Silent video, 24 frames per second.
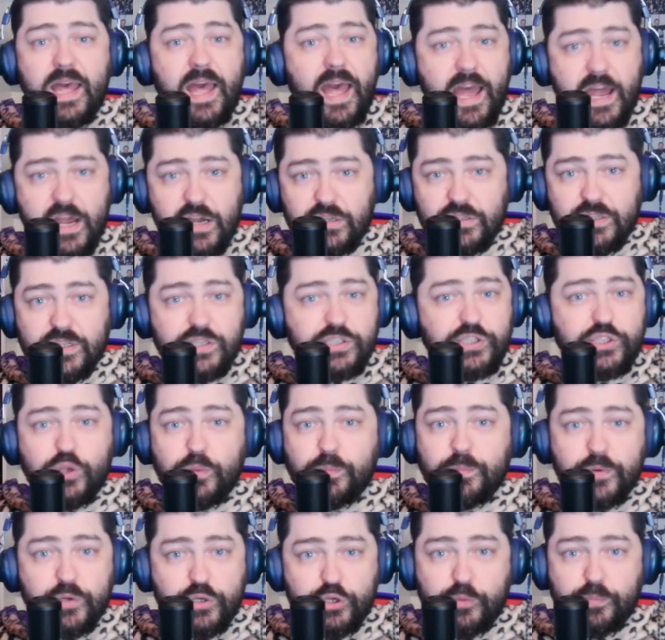held a
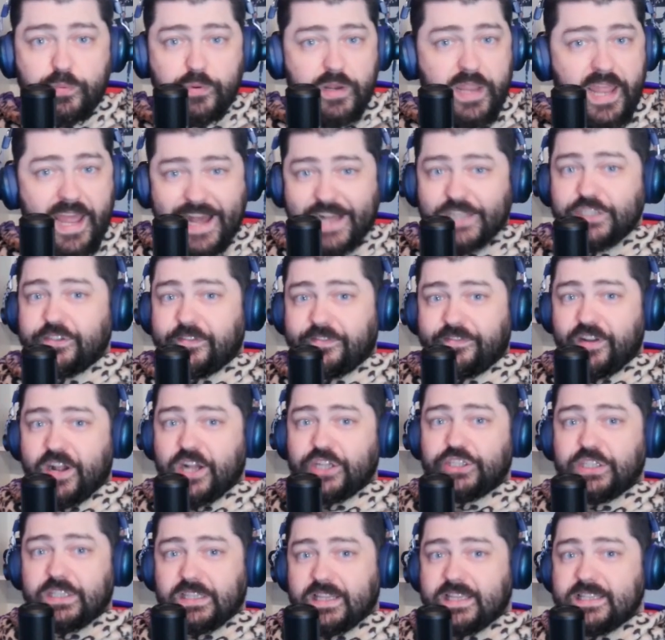super-duper
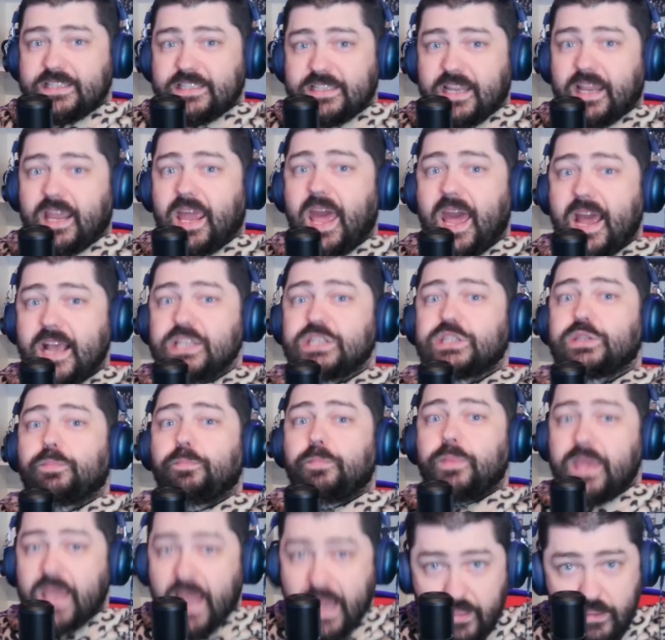cadre-fragilistic
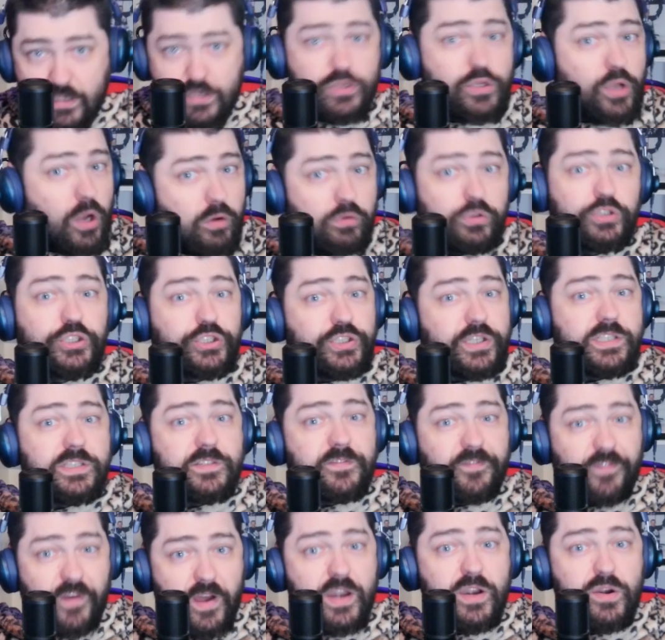
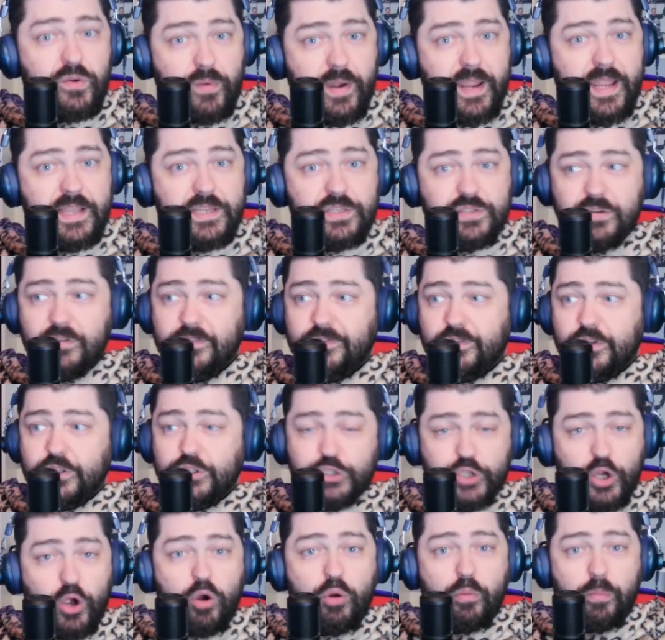ex-bielidocious fundraiser for
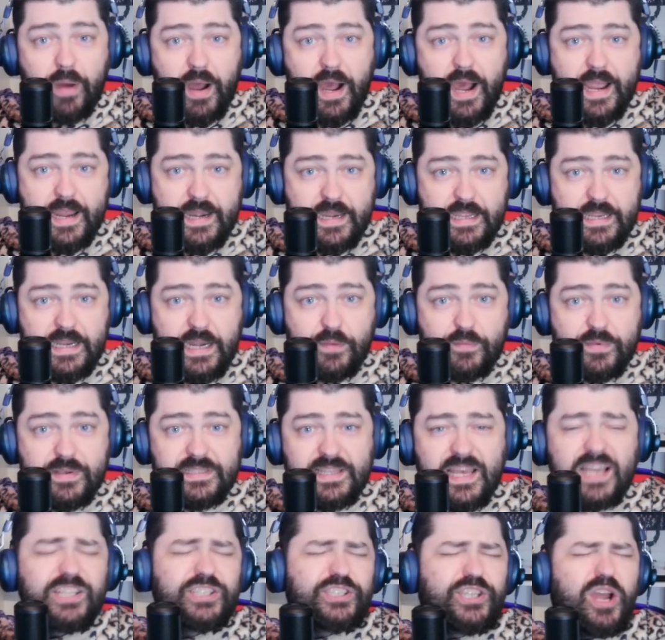Joe Biden and was like,